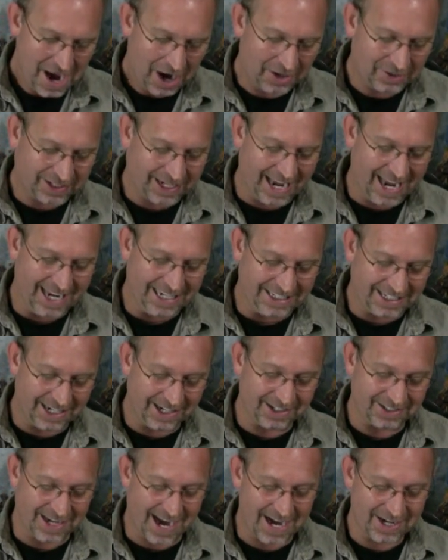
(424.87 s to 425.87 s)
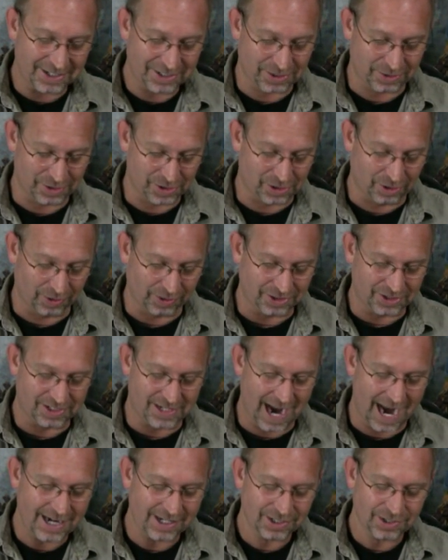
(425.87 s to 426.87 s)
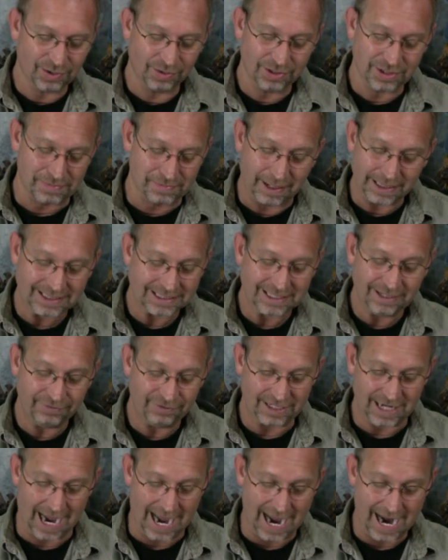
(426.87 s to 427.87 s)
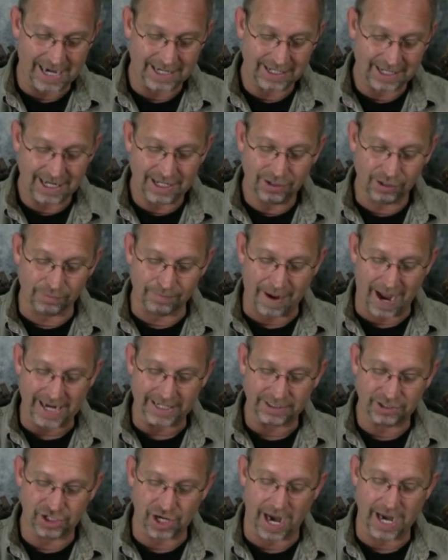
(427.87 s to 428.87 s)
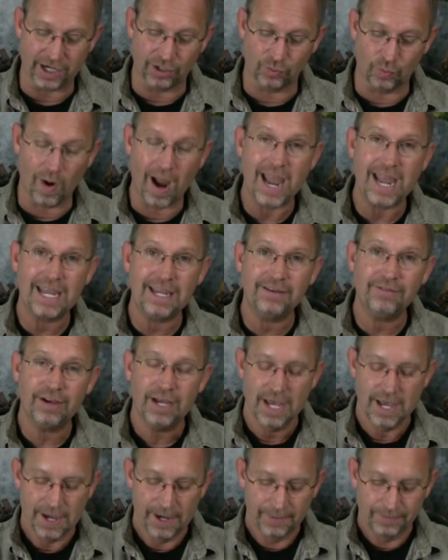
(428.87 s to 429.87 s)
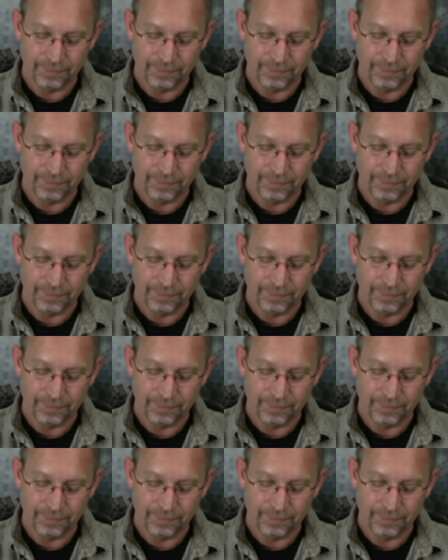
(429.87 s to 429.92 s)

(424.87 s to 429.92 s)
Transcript: Okay, dear Dinosaur George, dinosaurs must have died either by a giant wave